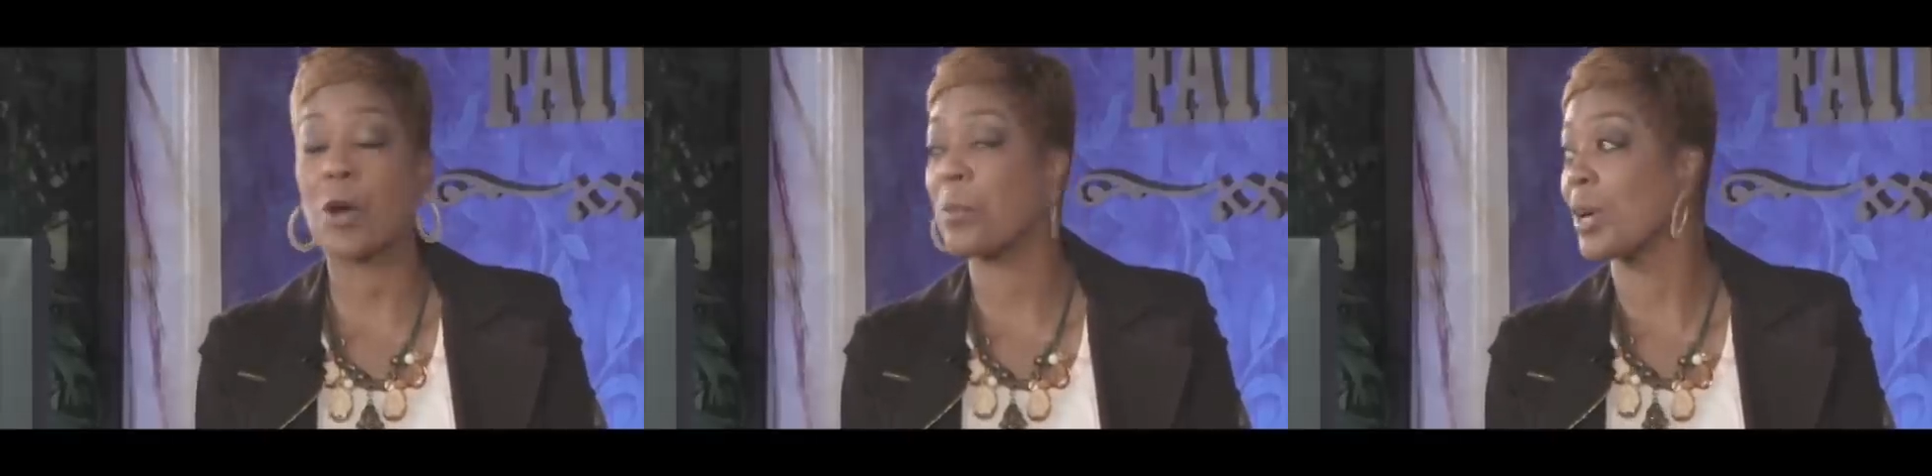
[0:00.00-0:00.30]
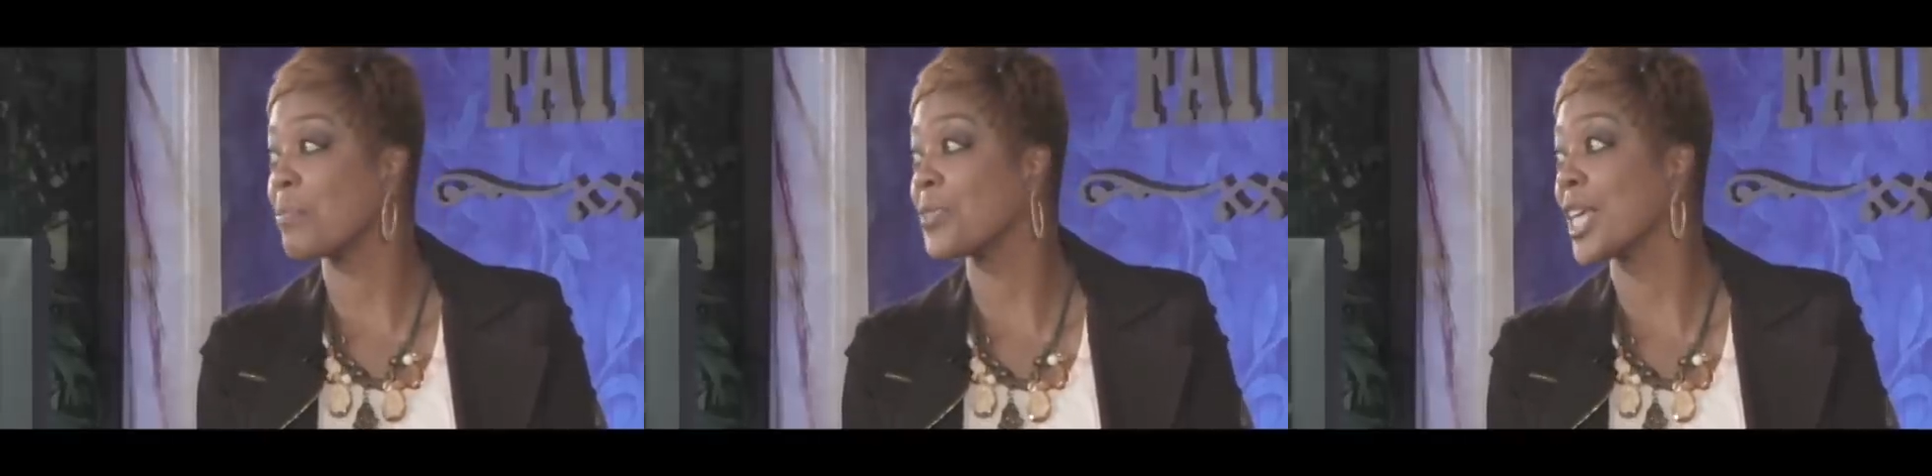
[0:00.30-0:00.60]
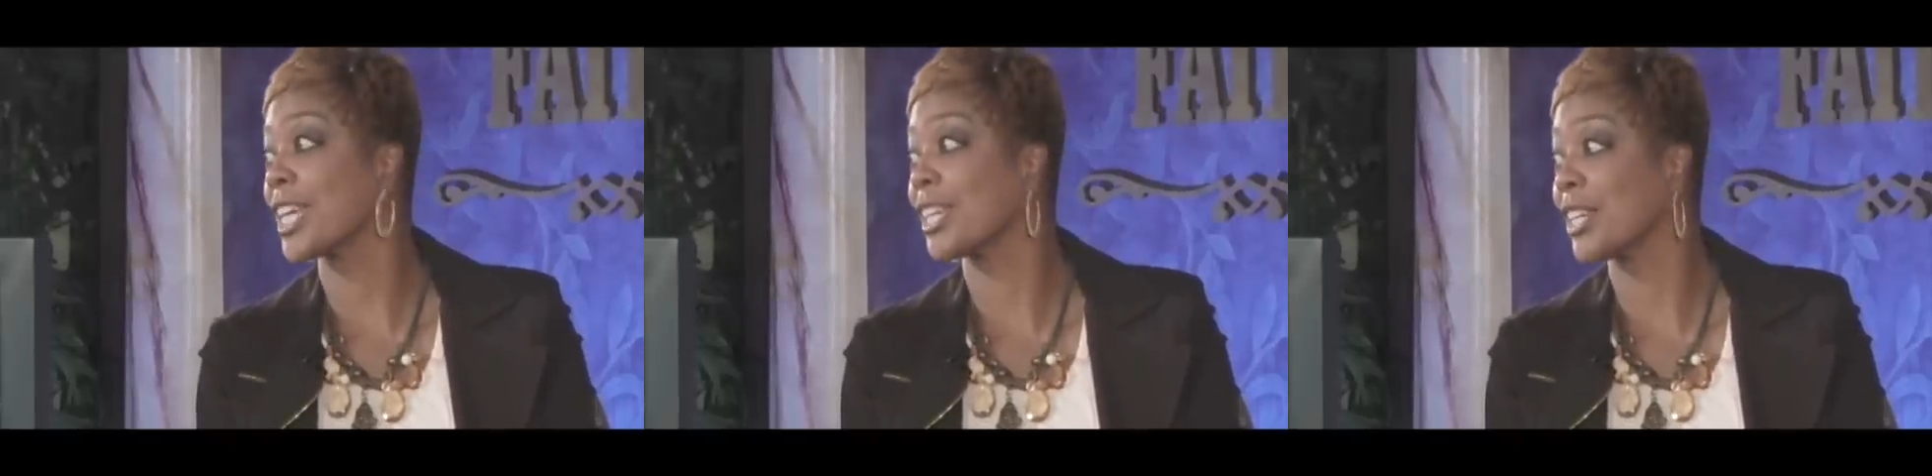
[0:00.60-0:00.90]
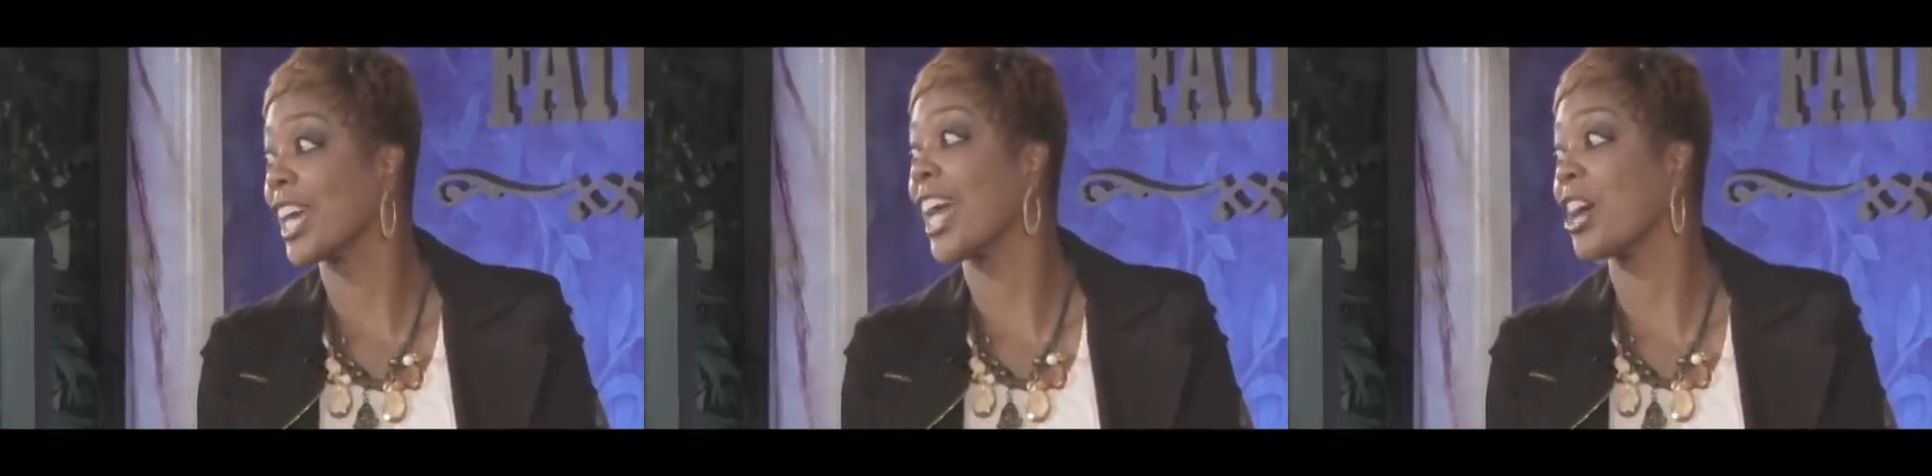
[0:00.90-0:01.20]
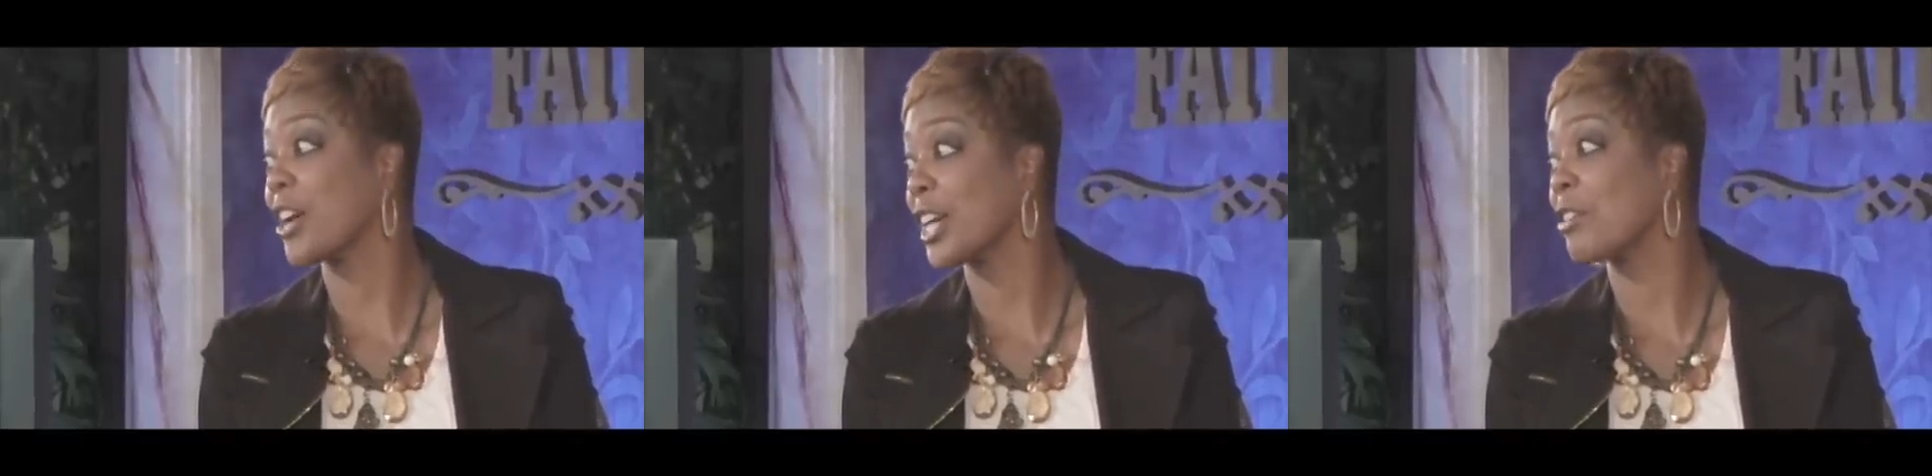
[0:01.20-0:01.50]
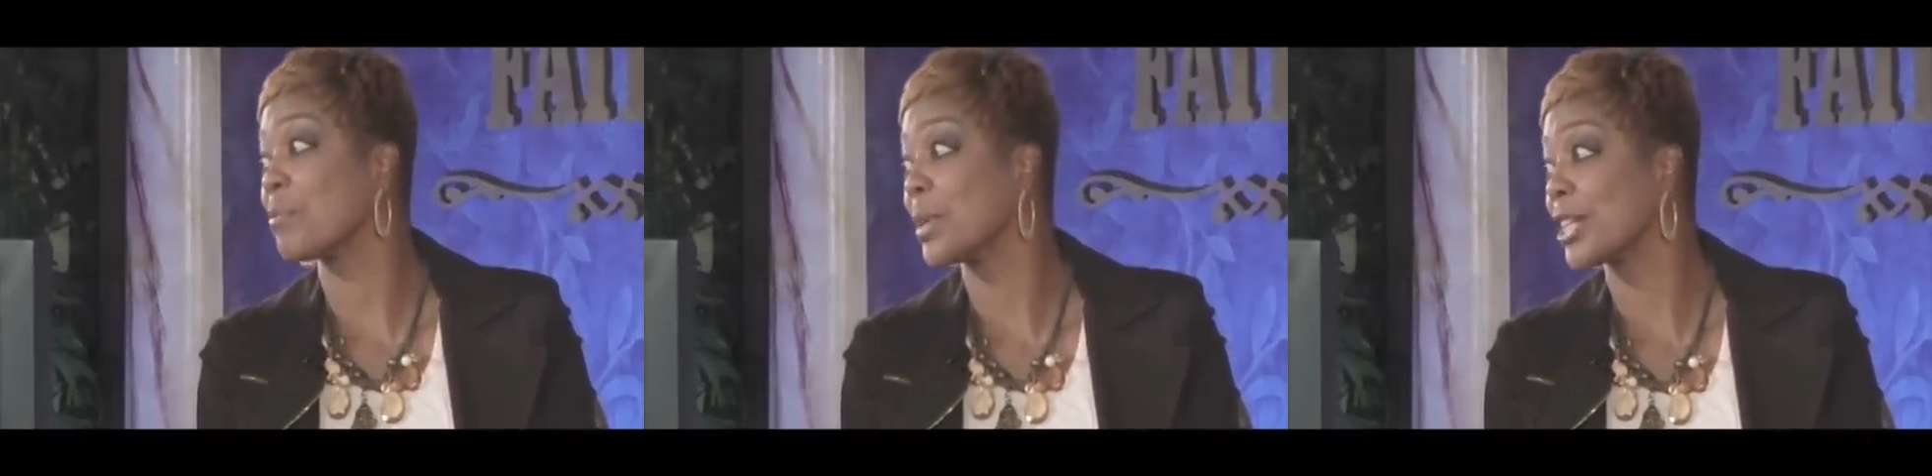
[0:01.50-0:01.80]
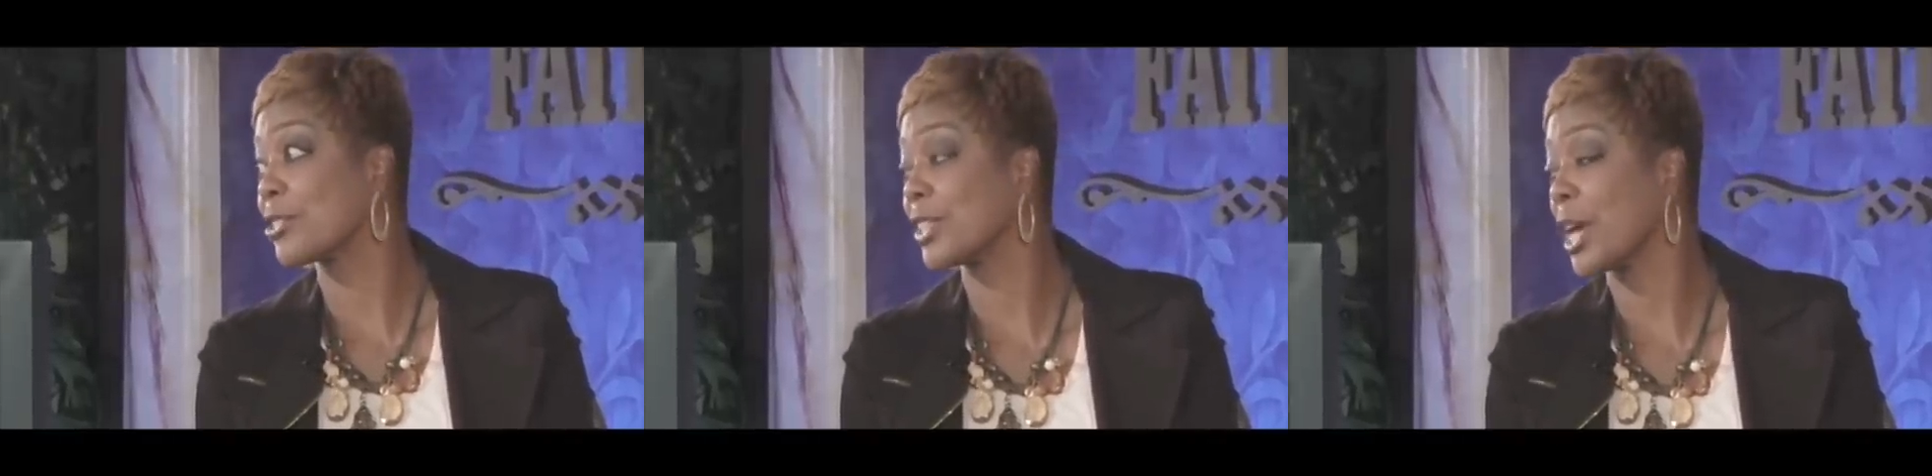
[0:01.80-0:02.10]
I'm thinking of the area of ministry